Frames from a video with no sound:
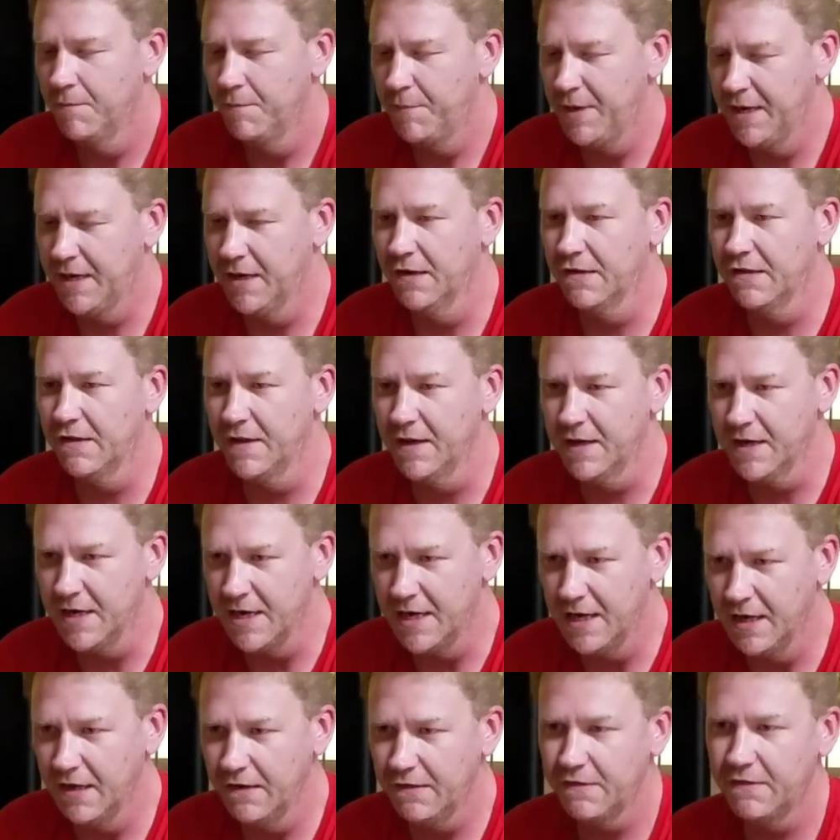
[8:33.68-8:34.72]
because of the
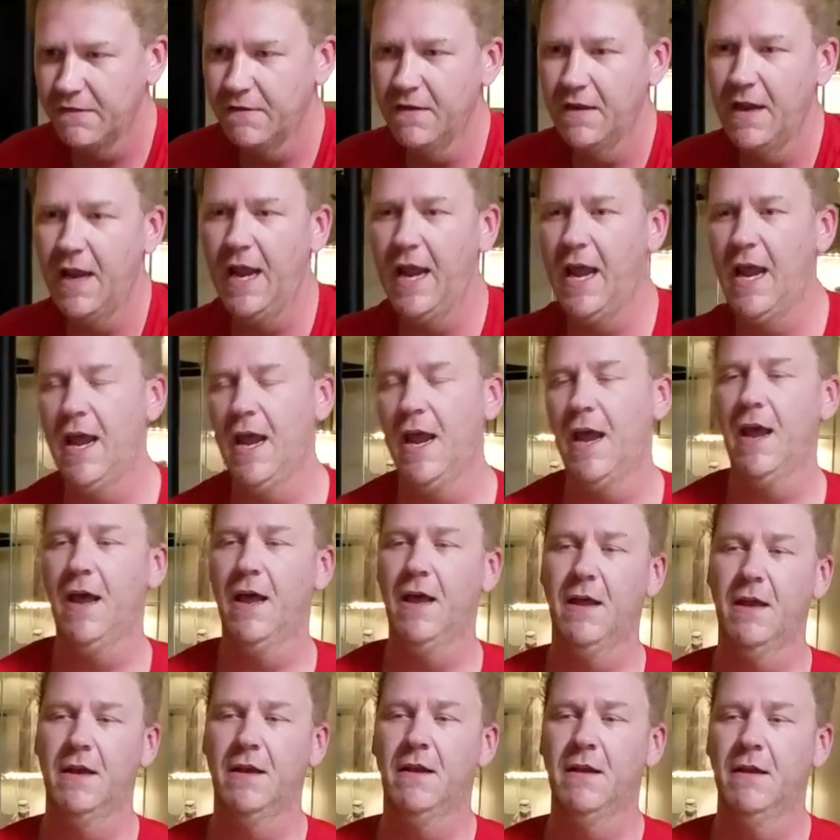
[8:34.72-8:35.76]
cost
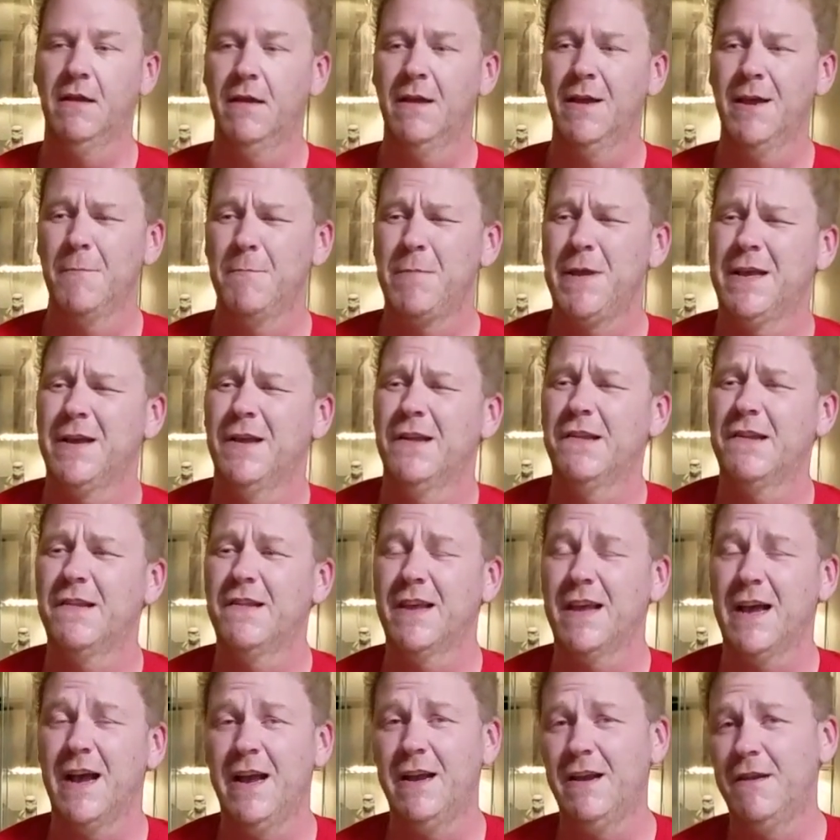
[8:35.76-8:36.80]
and because of the
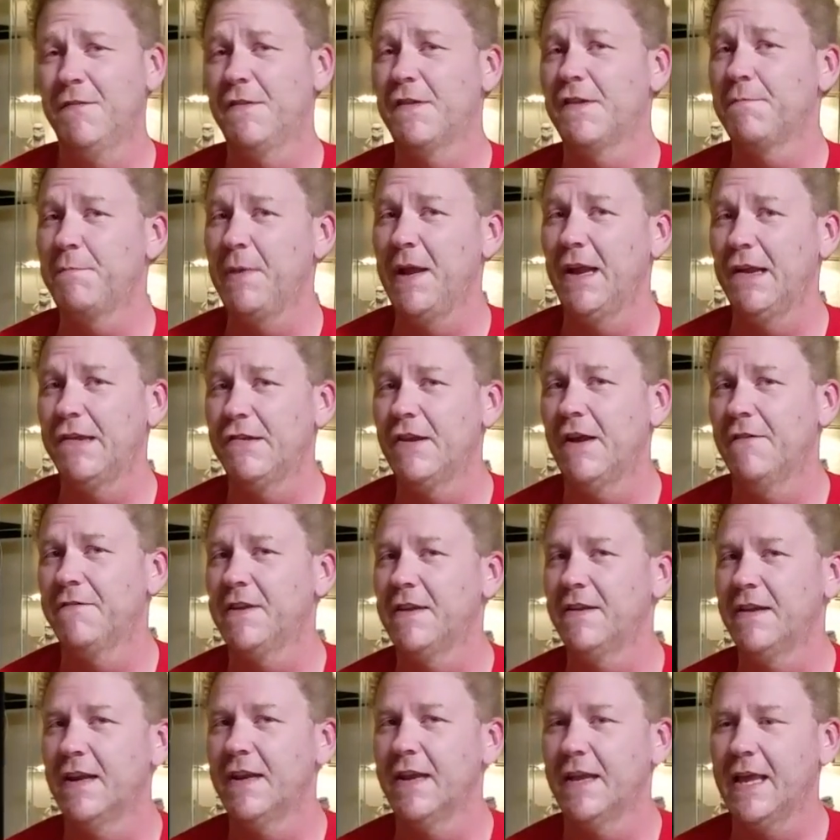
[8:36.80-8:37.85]
kind of space you have to
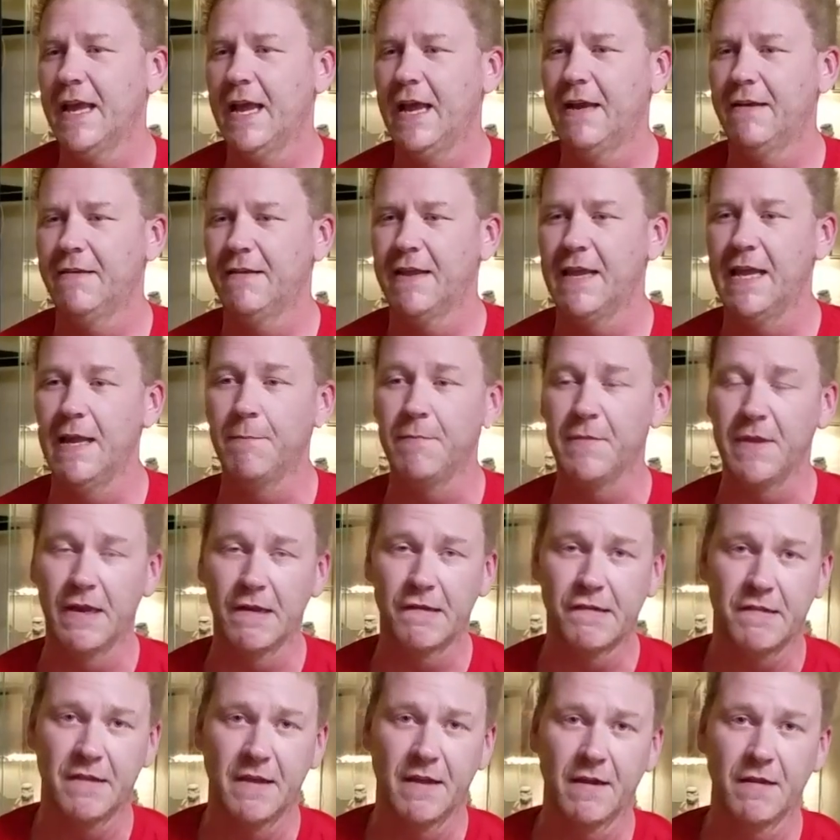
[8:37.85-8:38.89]
dedicate to keep
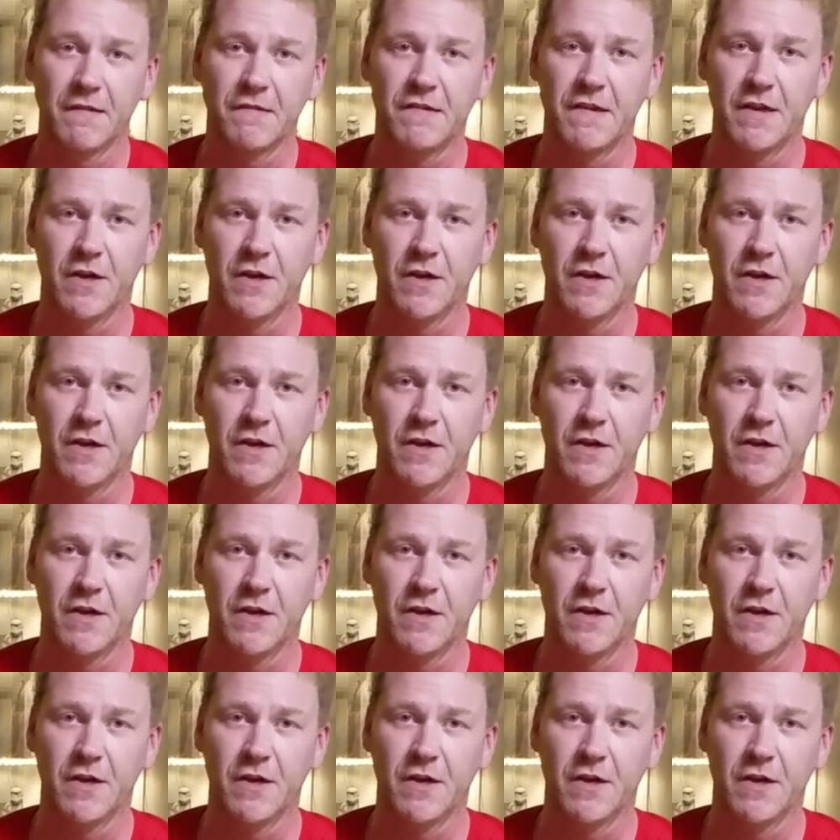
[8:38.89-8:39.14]
these things.